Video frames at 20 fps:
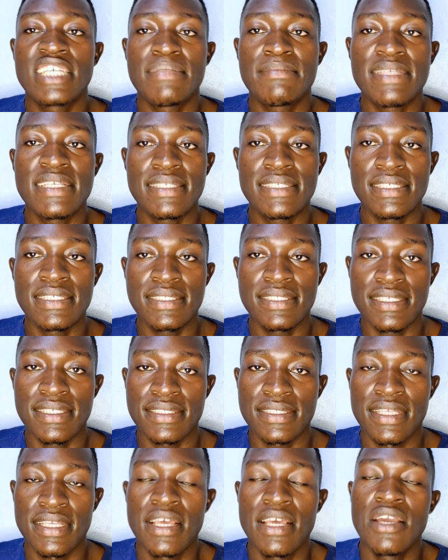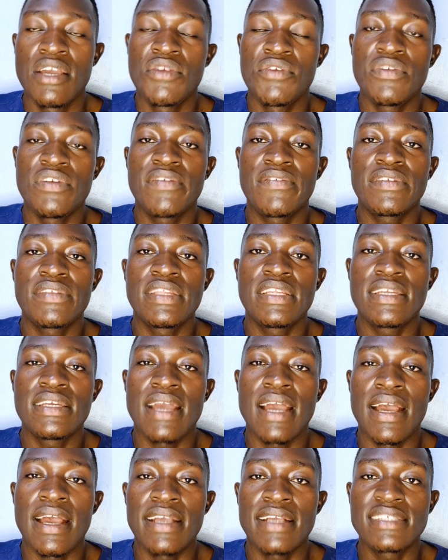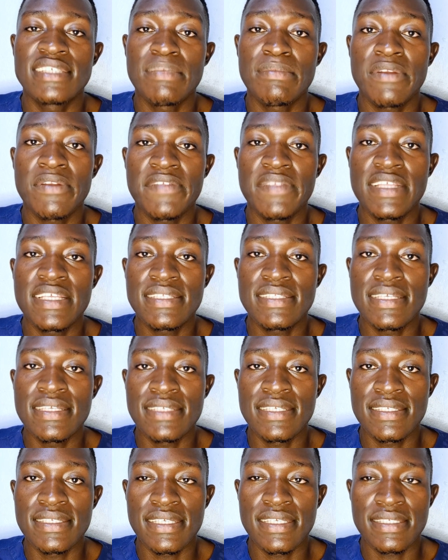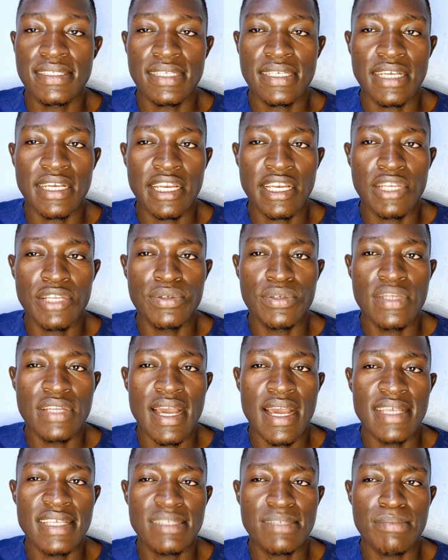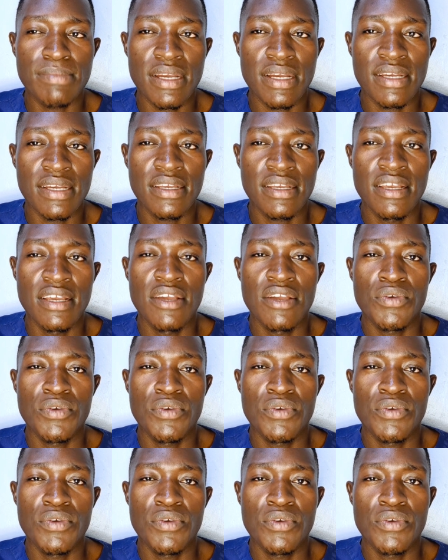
diseases. We have example of these diseases include asthma,